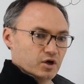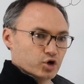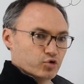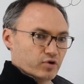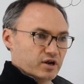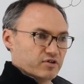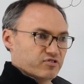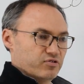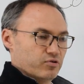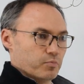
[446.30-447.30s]
created
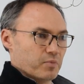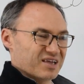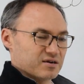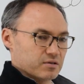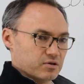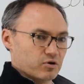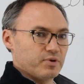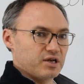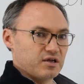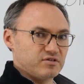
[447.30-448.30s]
to make it a little
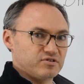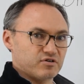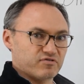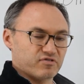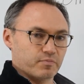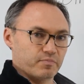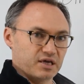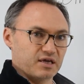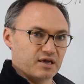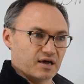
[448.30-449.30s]
bit easier for
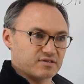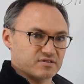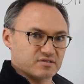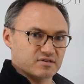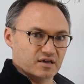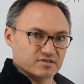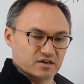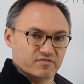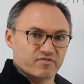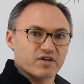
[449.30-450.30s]
me as an
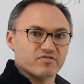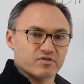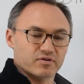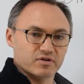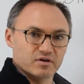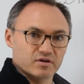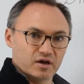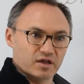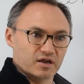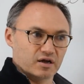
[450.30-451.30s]
investor.
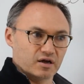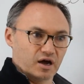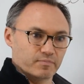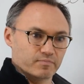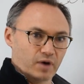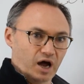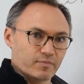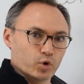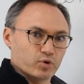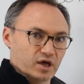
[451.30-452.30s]
Again, I'm
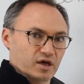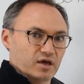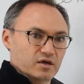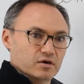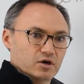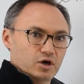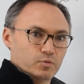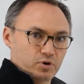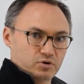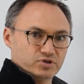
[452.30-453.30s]
okay
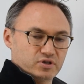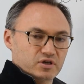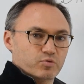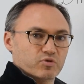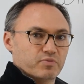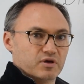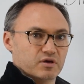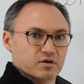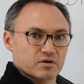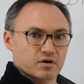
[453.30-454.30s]
personally with
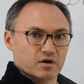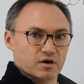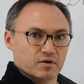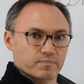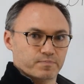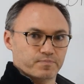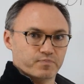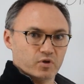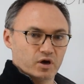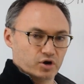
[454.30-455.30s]
being
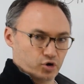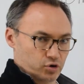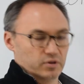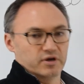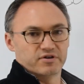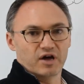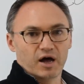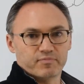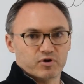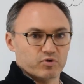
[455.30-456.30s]
an early
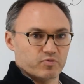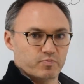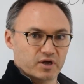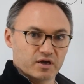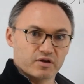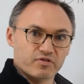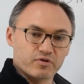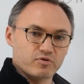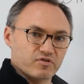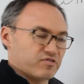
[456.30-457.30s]
adopter, with being an
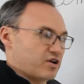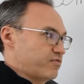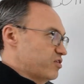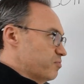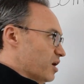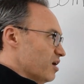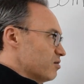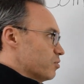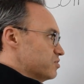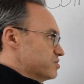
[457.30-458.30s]
enthusiast and everything, but I don't
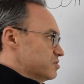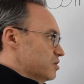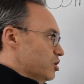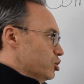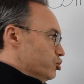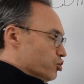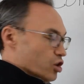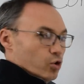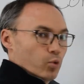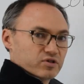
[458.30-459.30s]
always
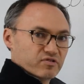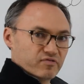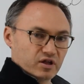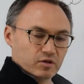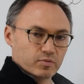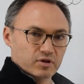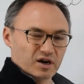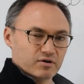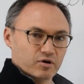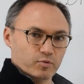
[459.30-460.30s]
know what's available and
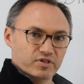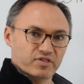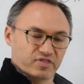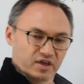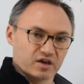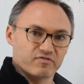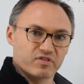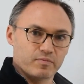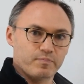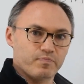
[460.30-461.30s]
I don't always think of
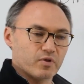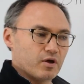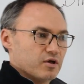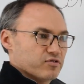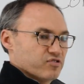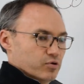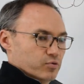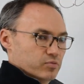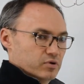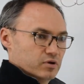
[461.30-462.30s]
them. So